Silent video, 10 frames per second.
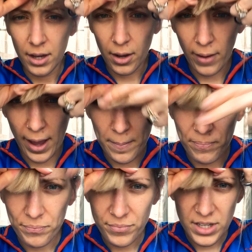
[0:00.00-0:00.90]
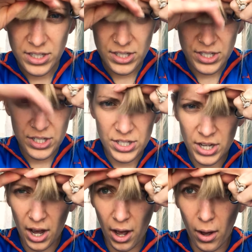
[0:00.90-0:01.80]
Okay,
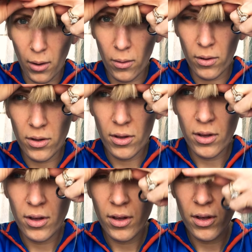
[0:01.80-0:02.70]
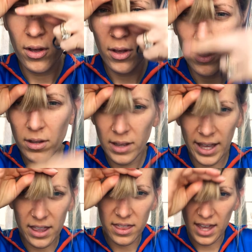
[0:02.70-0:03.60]
so
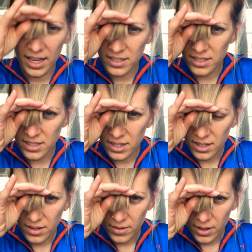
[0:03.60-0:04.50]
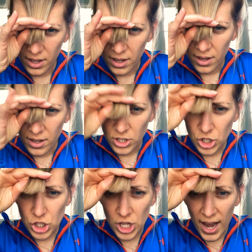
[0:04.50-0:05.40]
like this.
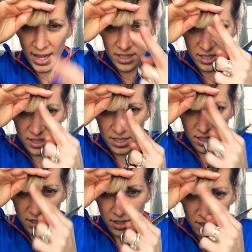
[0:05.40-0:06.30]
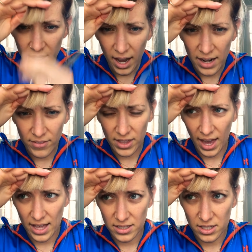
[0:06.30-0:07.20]
Just kind of in the
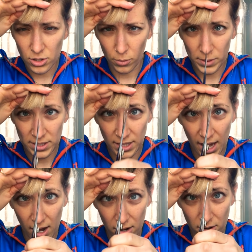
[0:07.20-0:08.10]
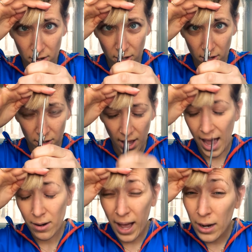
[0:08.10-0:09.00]
ends, and don't be scared.
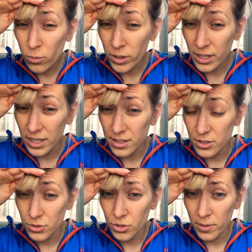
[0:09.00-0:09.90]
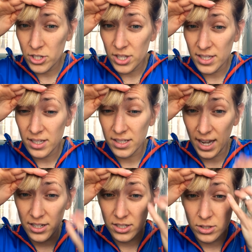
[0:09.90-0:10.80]
I don't really need to do too much of this because
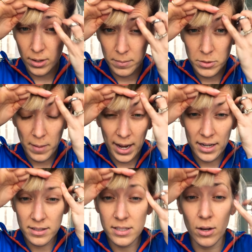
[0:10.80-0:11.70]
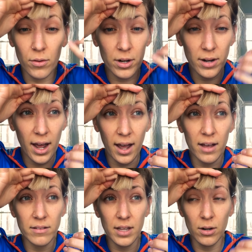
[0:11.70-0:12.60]
I just trimmed mine, so
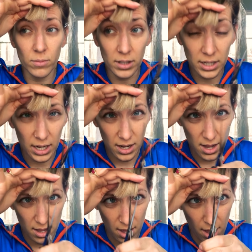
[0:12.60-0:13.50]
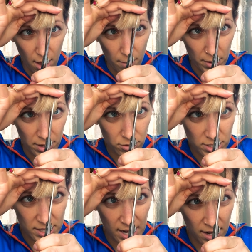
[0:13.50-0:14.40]
they don't really need it. But you
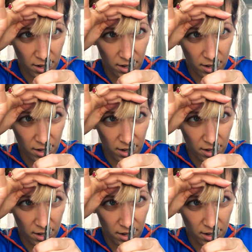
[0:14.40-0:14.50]
just kind of